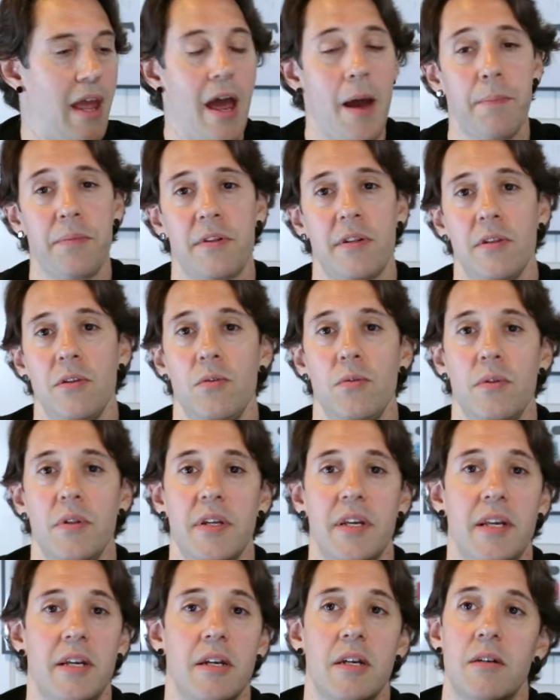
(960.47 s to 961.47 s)

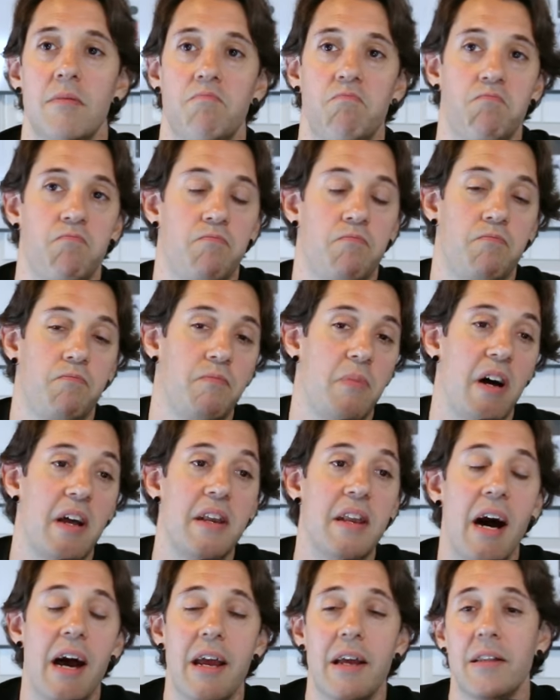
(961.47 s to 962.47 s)
absolutely
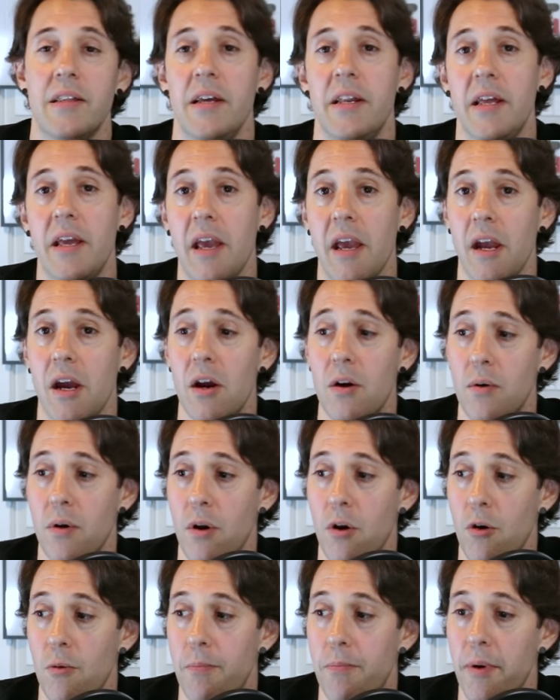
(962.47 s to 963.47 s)
annihilating
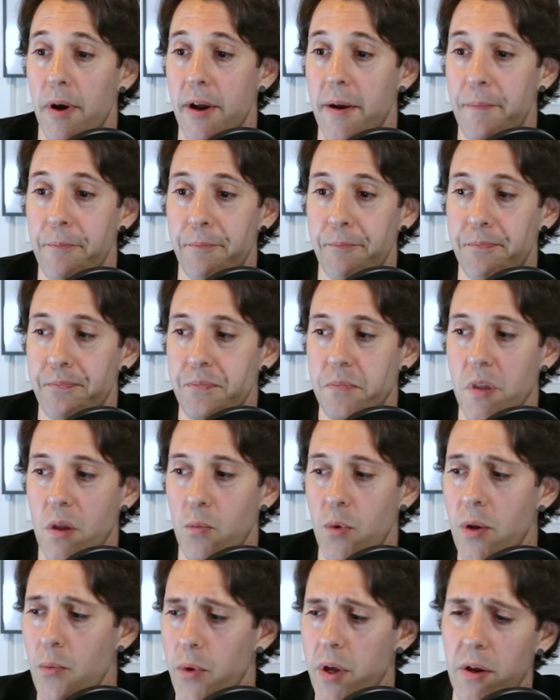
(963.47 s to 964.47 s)
AARO, but
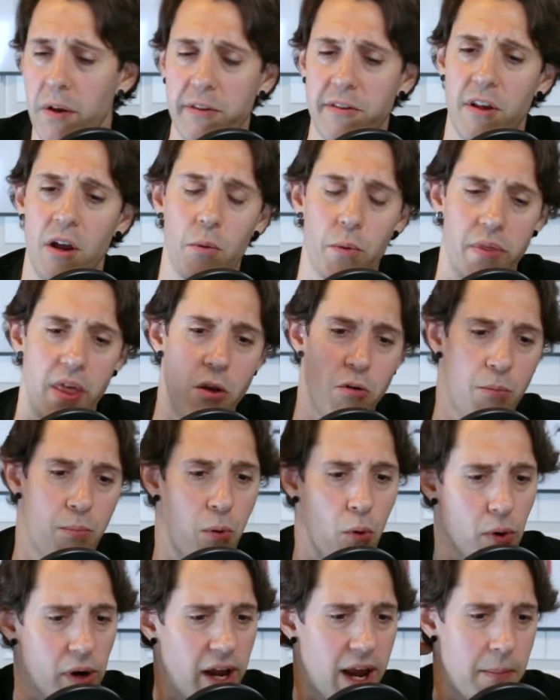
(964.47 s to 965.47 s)
we all saw when that
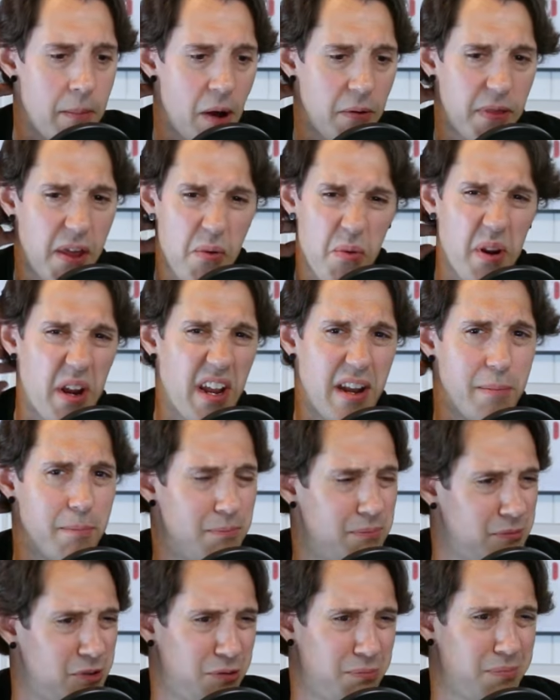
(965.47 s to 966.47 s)
report came out, they were
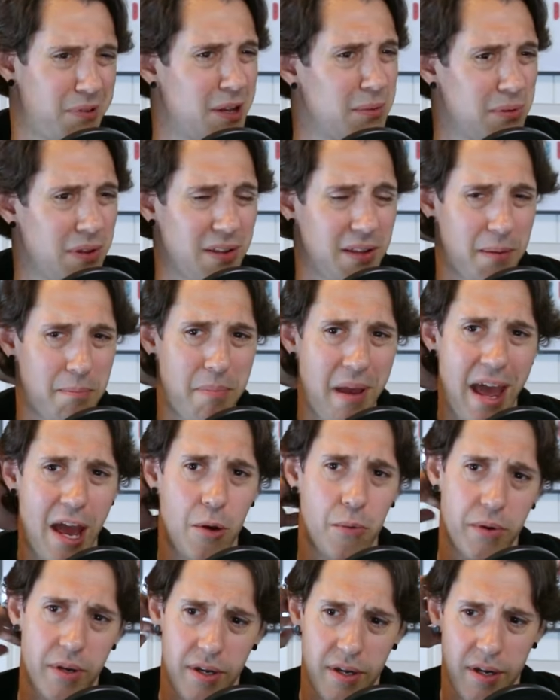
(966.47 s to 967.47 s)
getting just completely
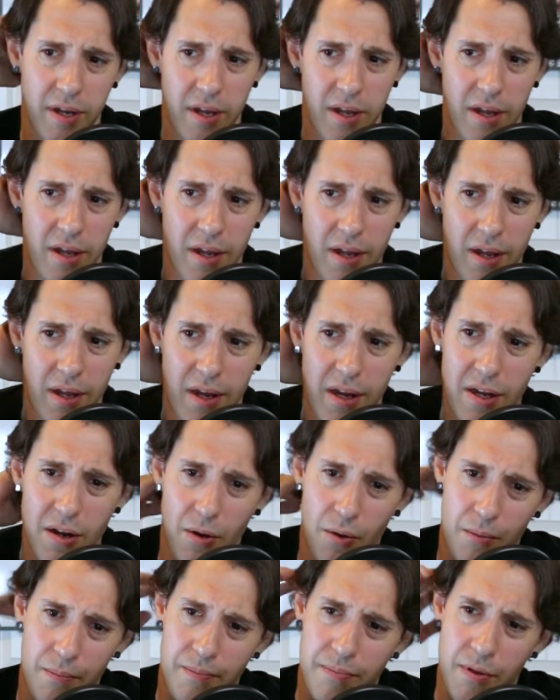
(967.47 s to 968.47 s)
pounded. You
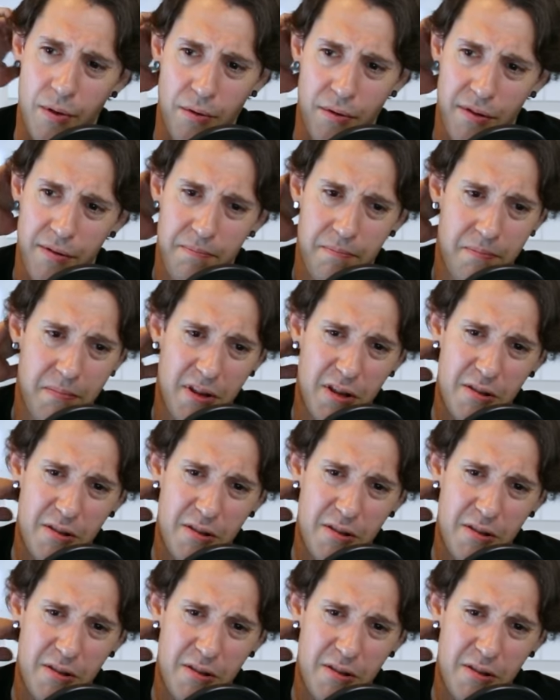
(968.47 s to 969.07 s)
know, there's